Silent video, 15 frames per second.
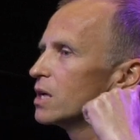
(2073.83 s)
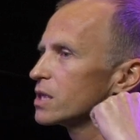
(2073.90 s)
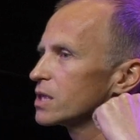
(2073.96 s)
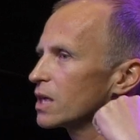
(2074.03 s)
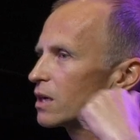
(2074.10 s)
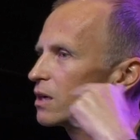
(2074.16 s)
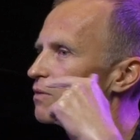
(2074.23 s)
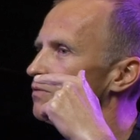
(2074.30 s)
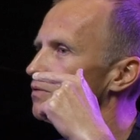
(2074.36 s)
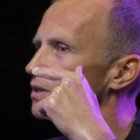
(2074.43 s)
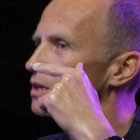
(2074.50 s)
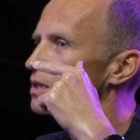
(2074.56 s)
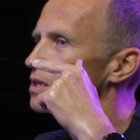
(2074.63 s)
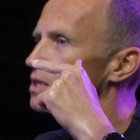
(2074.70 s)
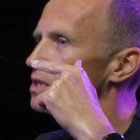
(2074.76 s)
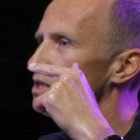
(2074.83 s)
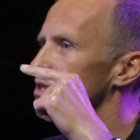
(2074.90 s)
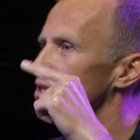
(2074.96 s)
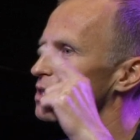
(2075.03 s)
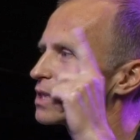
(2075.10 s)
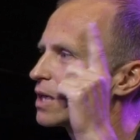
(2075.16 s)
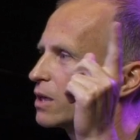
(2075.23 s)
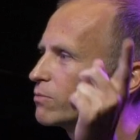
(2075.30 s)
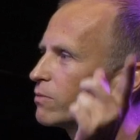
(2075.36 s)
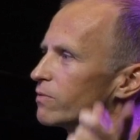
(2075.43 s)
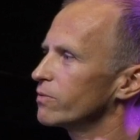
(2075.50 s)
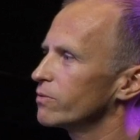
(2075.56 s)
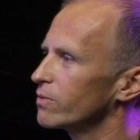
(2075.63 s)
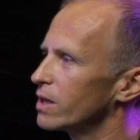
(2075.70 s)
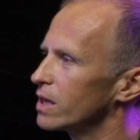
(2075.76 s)
Yeah. Second thing is start
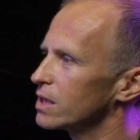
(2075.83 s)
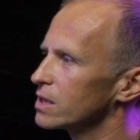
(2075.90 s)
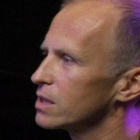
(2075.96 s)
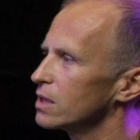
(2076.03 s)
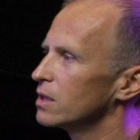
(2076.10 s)
with trust,